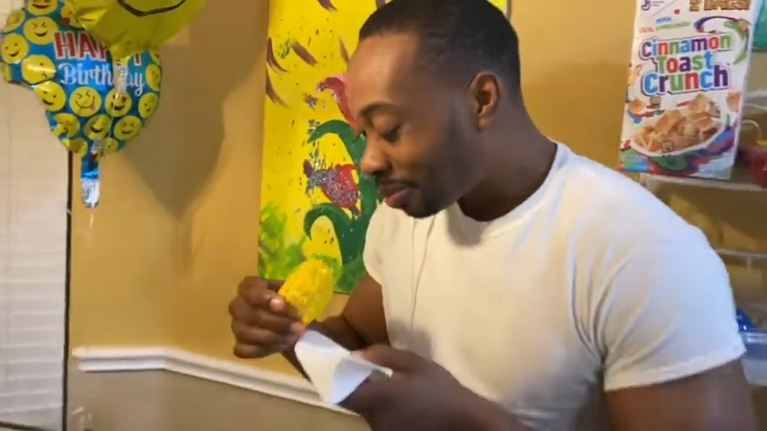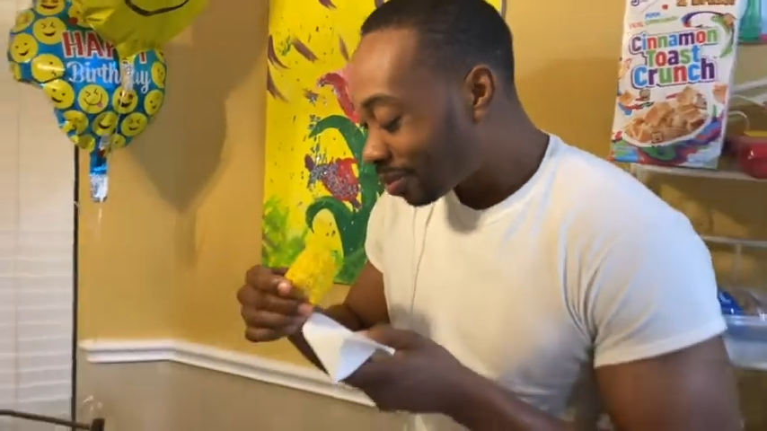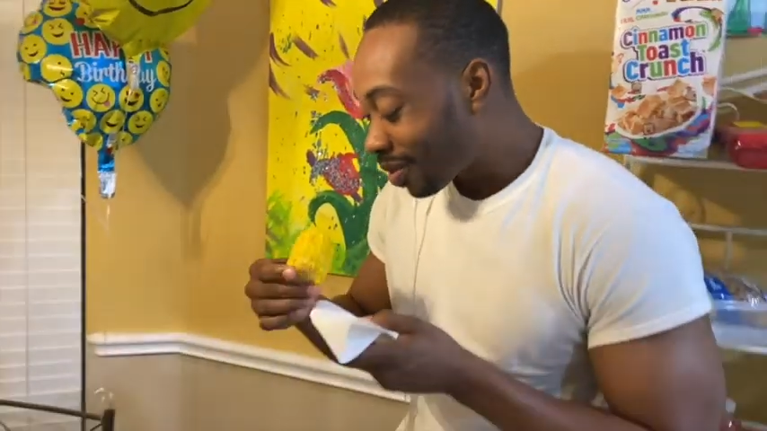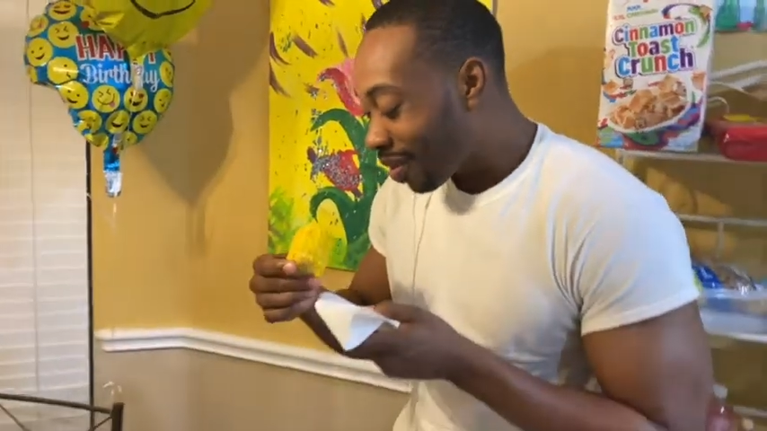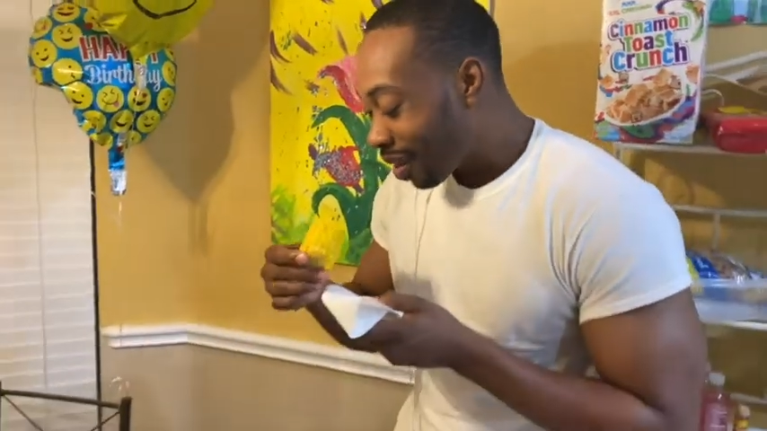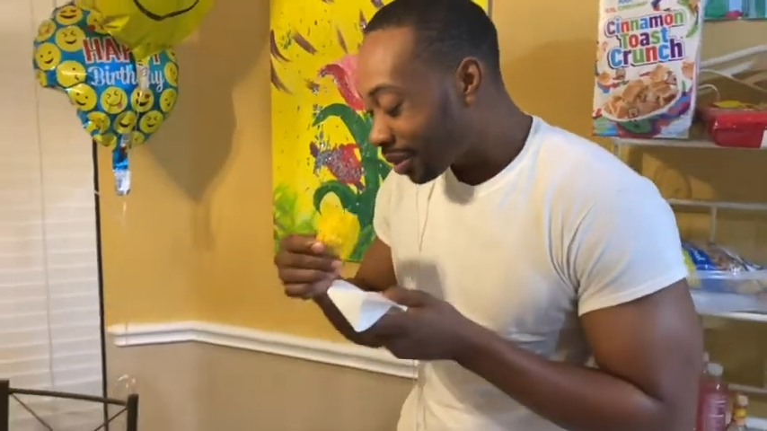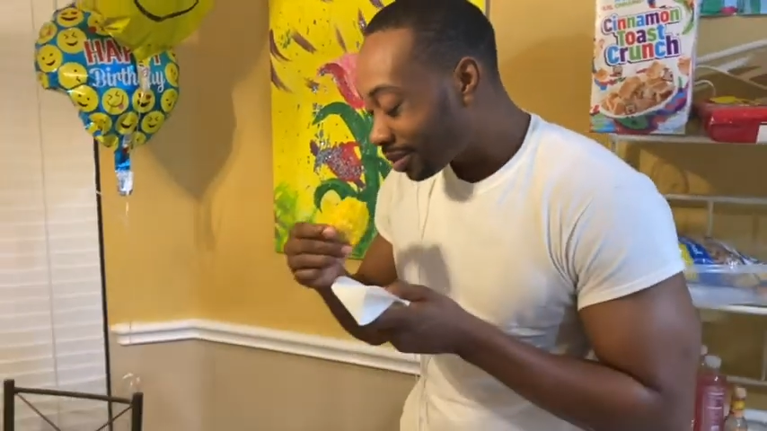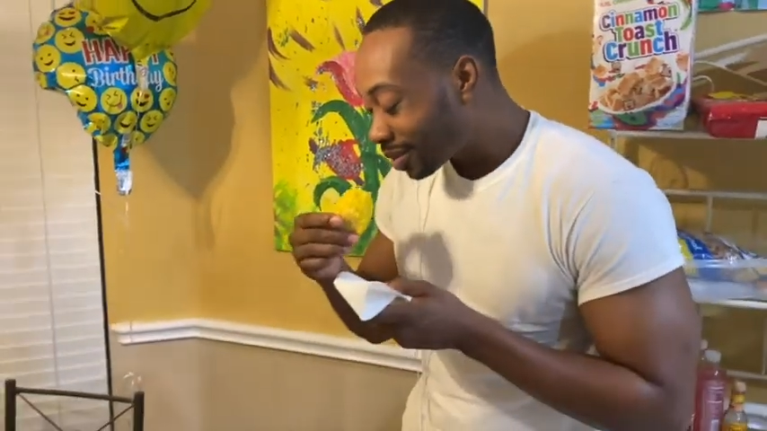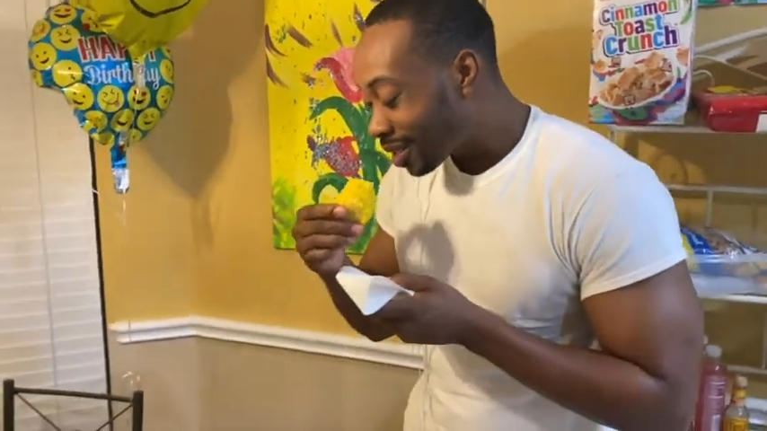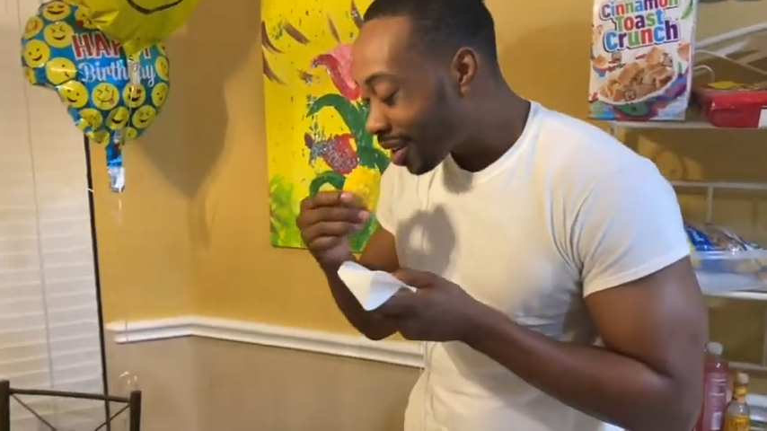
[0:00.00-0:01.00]

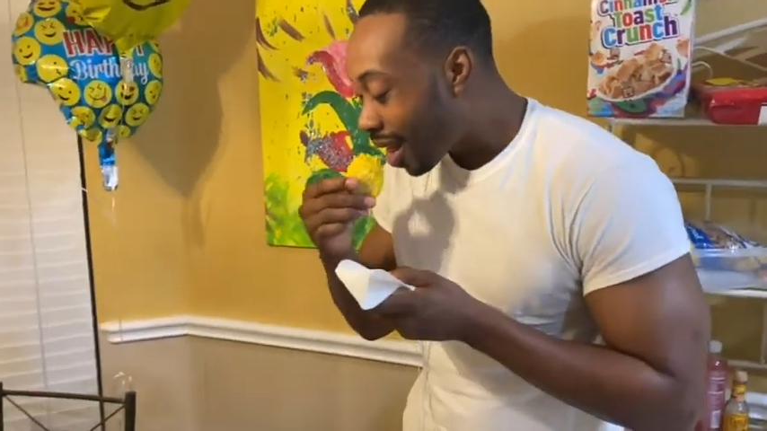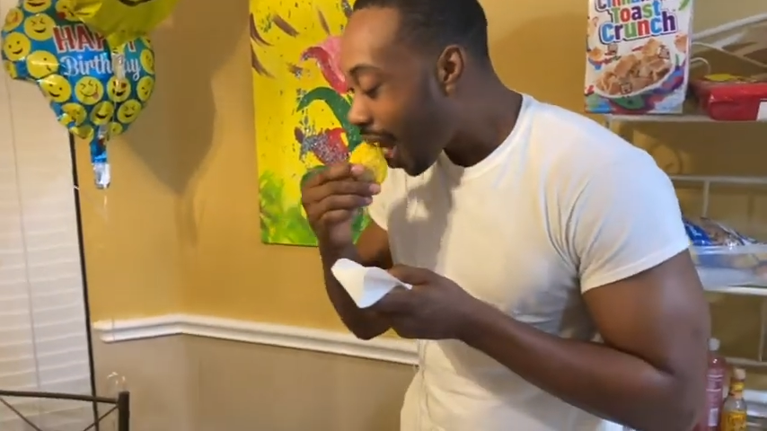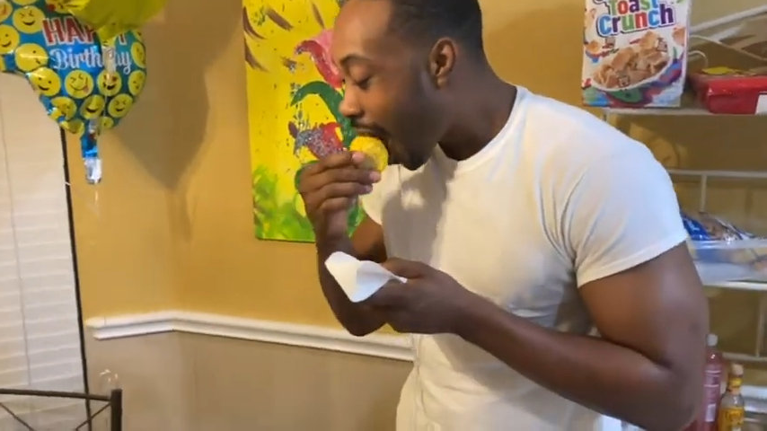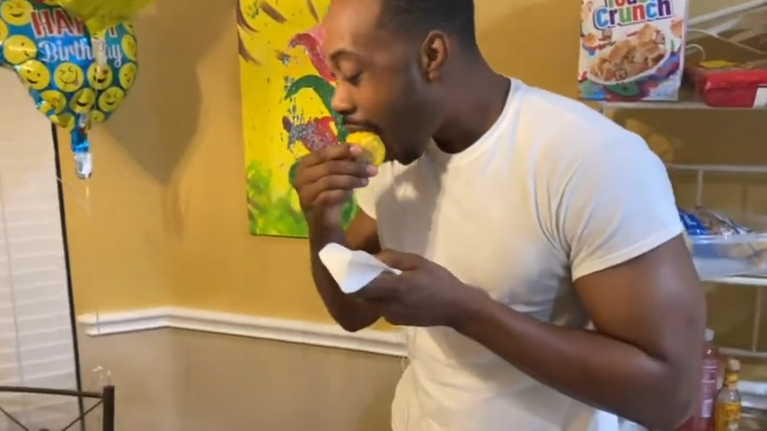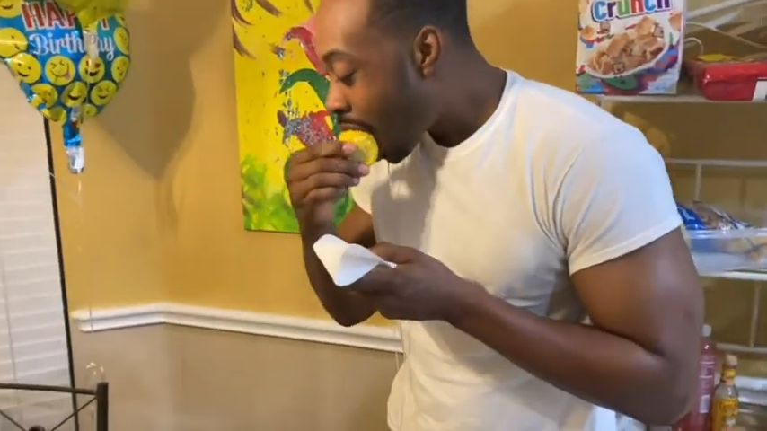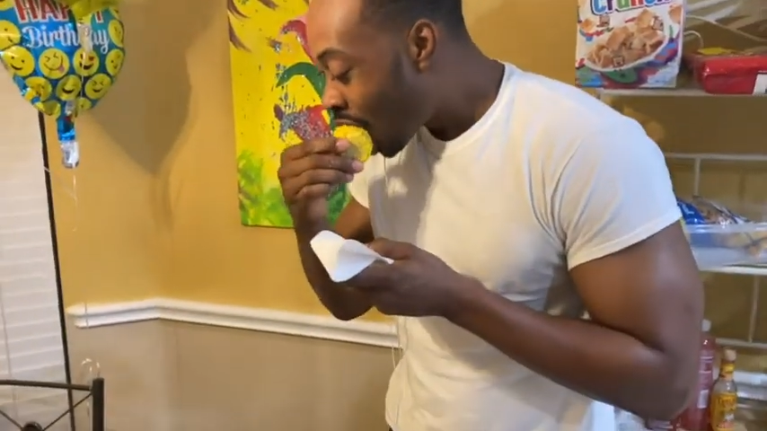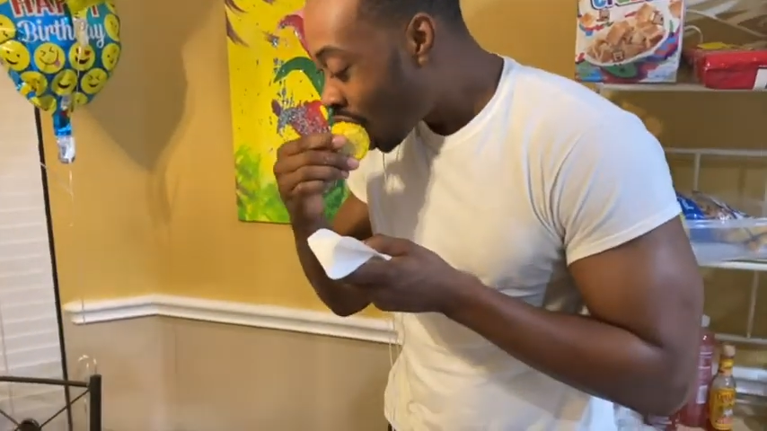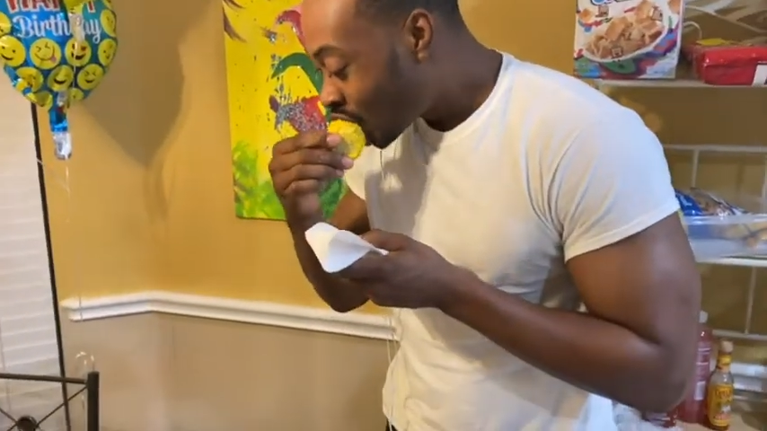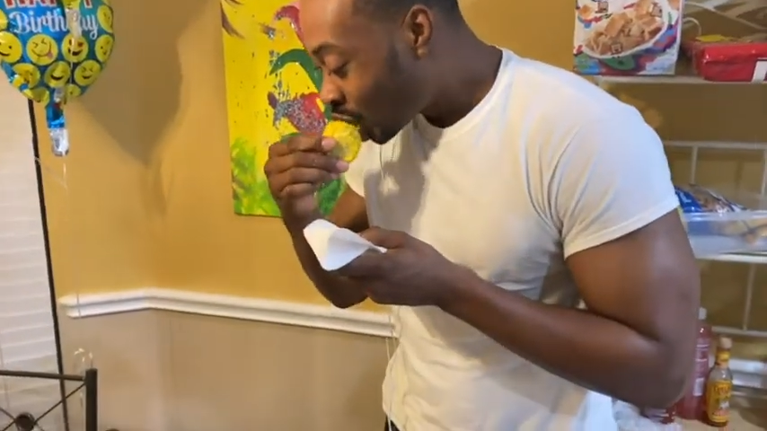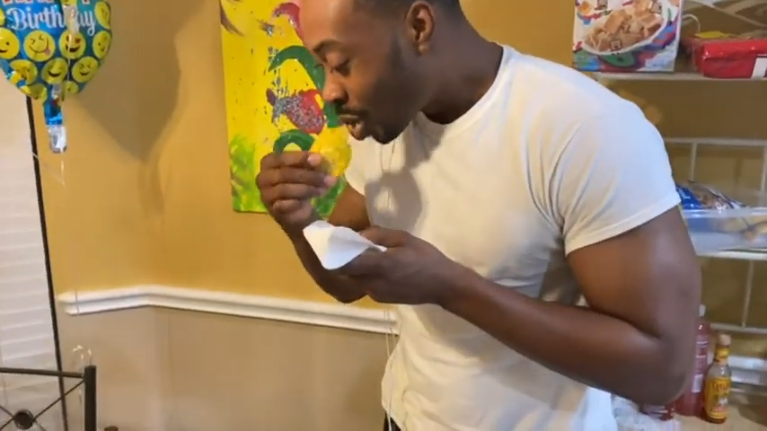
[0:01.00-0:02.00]
it's good. It's
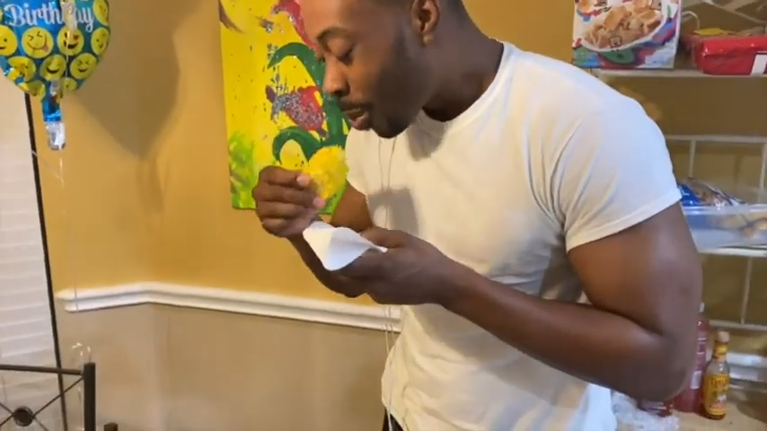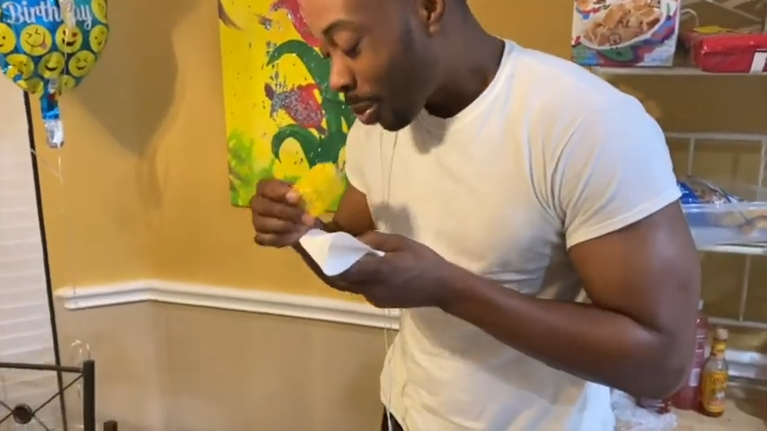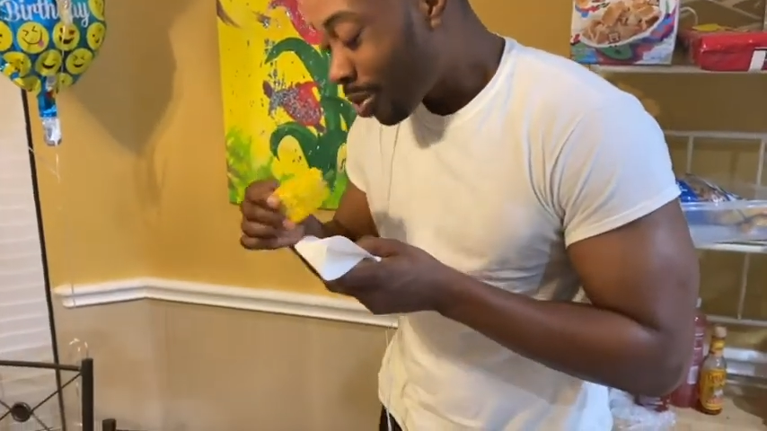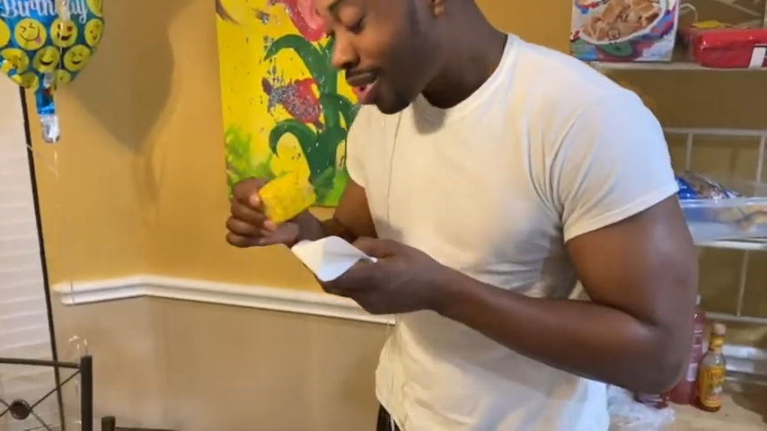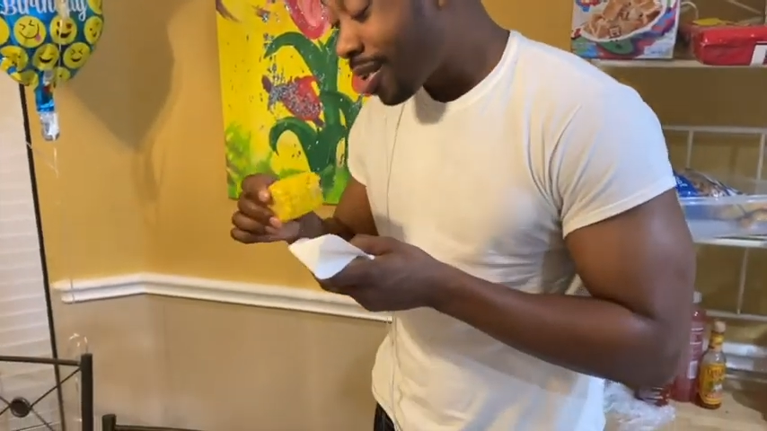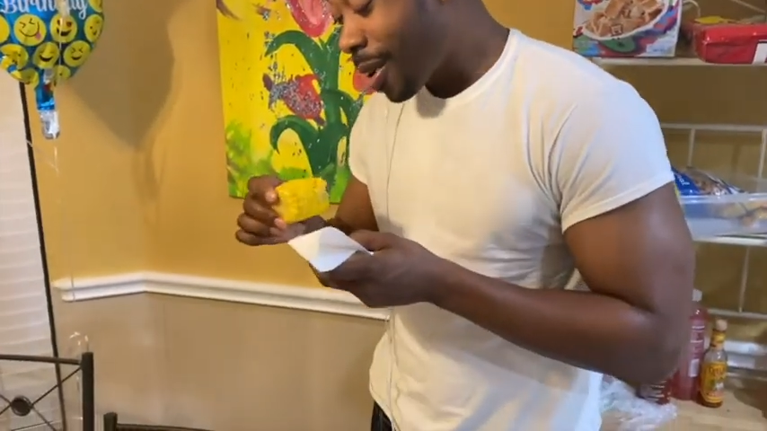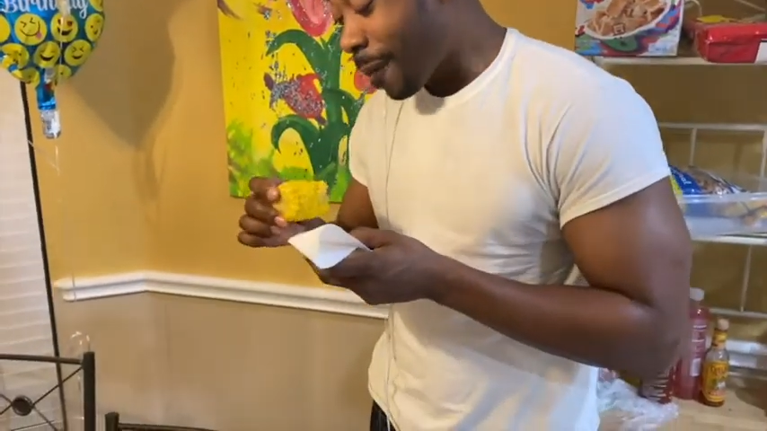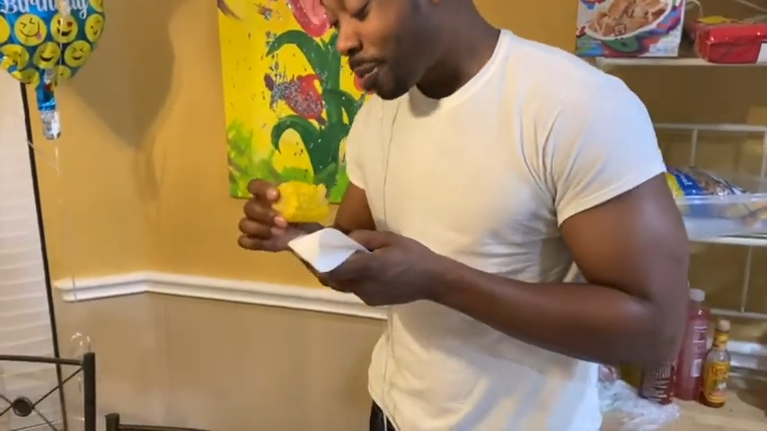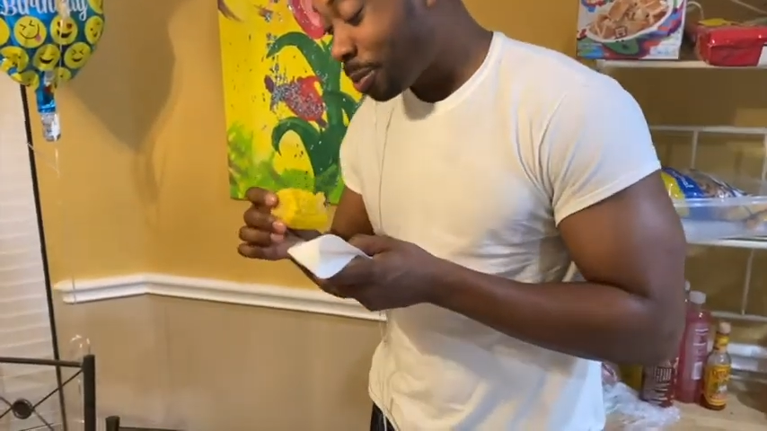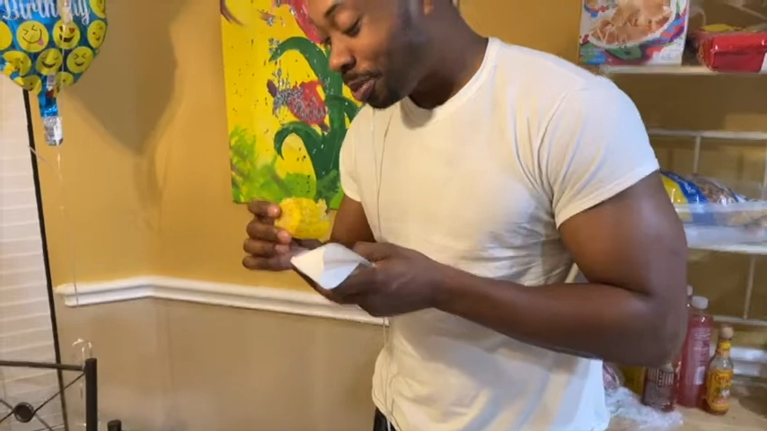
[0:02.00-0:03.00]
good. It's good.
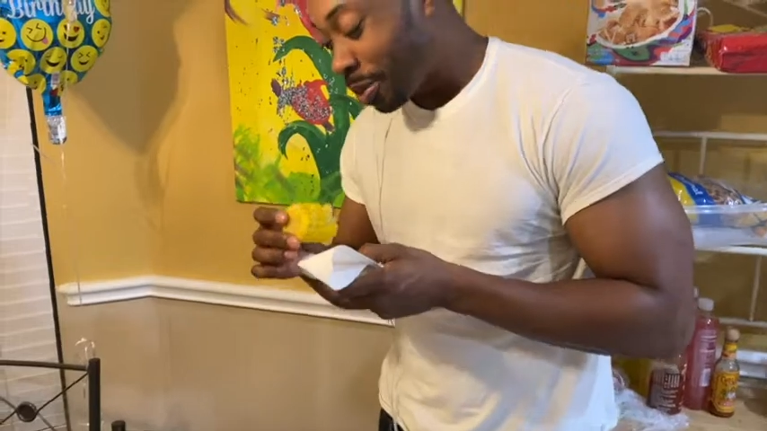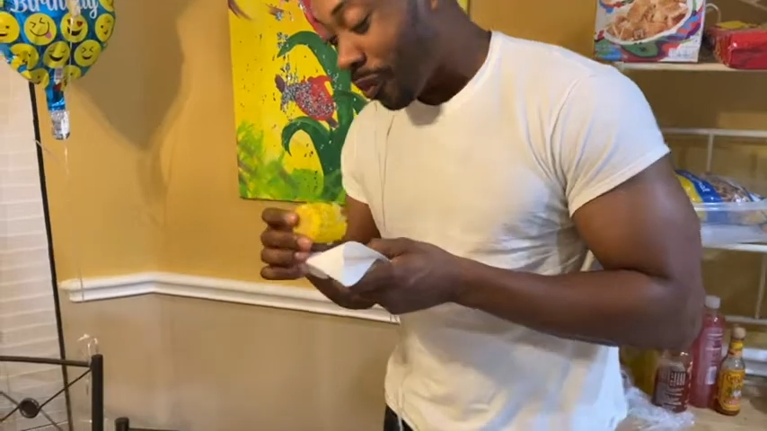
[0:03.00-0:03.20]
It's